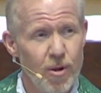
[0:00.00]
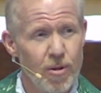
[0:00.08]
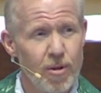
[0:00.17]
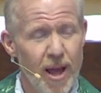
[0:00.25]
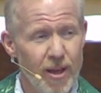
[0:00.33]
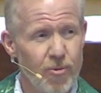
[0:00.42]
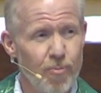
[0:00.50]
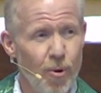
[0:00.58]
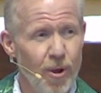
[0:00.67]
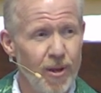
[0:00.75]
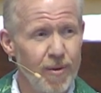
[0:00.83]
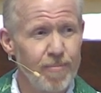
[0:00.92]
Last
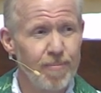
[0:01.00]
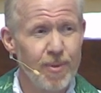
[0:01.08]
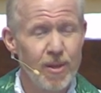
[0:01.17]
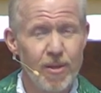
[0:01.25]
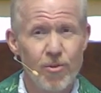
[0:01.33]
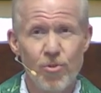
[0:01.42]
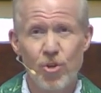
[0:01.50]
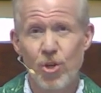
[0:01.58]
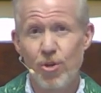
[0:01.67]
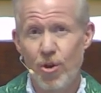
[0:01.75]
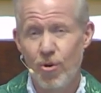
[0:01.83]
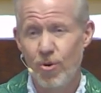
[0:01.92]
point to
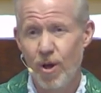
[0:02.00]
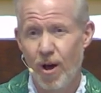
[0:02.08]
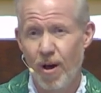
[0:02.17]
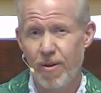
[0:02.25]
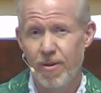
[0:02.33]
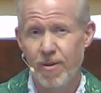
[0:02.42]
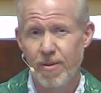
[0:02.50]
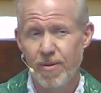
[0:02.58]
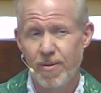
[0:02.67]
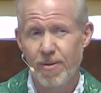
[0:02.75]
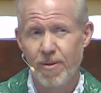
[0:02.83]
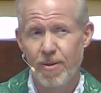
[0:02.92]
know God,
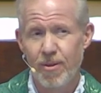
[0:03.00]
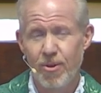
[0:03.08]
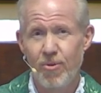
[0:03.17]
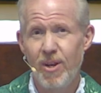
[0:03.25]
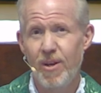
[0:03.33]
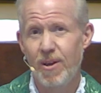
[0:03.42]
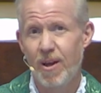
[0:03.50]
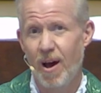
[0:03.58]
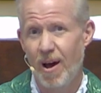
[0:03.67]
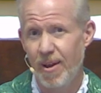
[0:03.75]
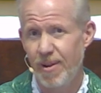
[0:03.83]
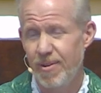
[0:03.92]
you need a
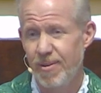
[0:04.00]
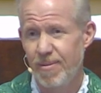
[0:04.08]
guide.